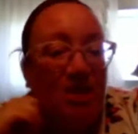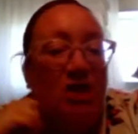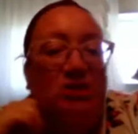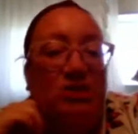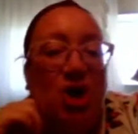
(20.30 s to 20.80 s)

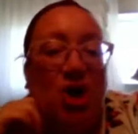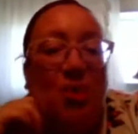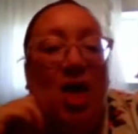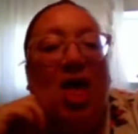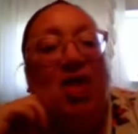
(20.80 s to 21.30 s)
So,
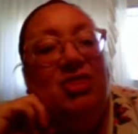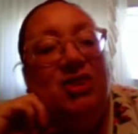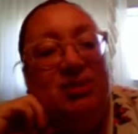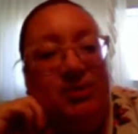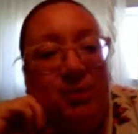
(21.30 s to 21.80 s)

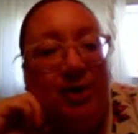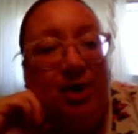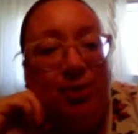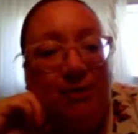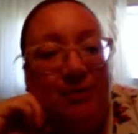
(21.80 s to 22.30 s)
this week
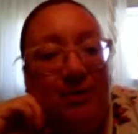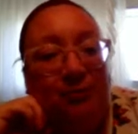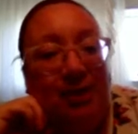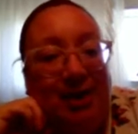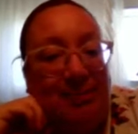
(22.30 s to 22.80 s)
we've been
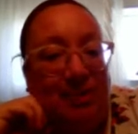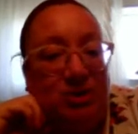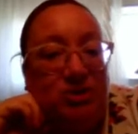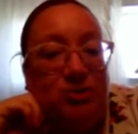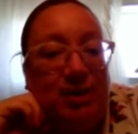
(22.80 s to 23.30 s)
reading
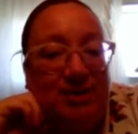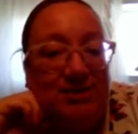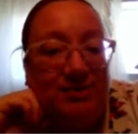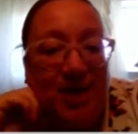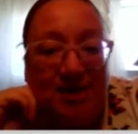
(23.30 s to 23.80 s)

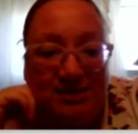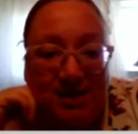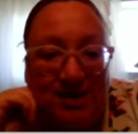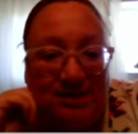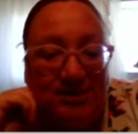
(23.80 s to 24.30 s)
persuasive
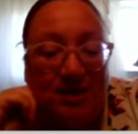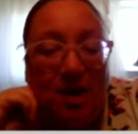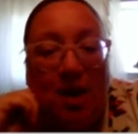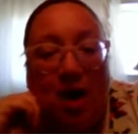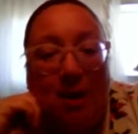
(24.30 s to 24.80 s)
essays
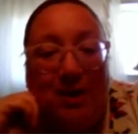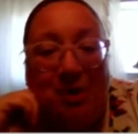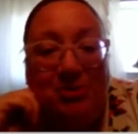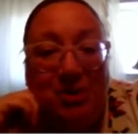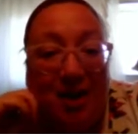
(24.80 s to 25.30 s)

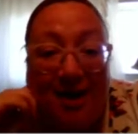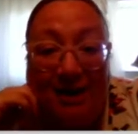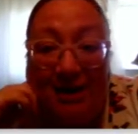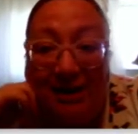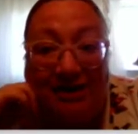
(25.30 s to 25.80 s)
about
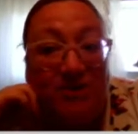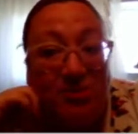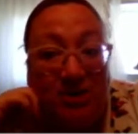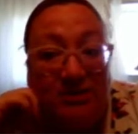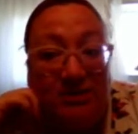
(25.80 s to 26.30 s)
non-native
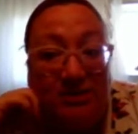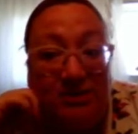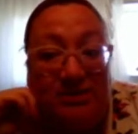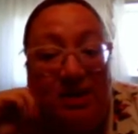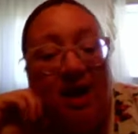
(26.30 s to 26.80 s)

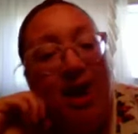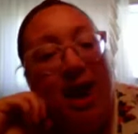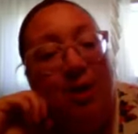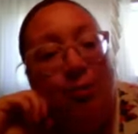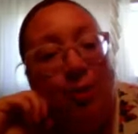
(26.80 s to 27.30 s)
species,
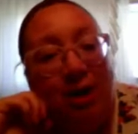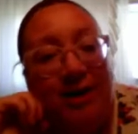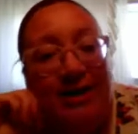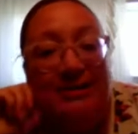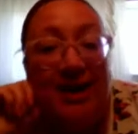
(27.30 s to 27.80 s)
and we're
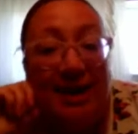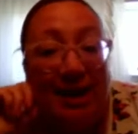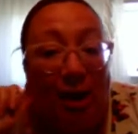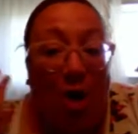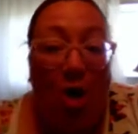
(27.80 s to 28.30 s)
going to take
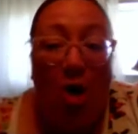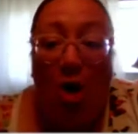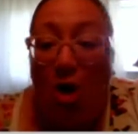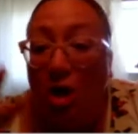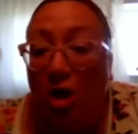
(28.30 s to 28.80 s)

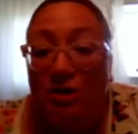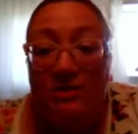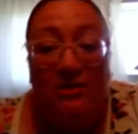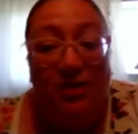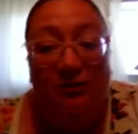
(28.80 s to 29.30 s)
all the
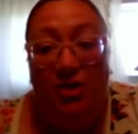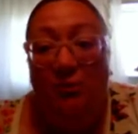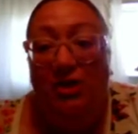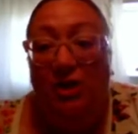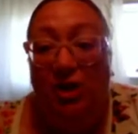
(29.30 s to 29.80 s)
stuff that we
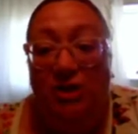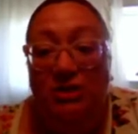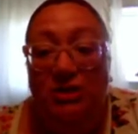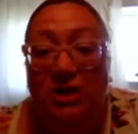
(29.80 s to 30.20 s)
learned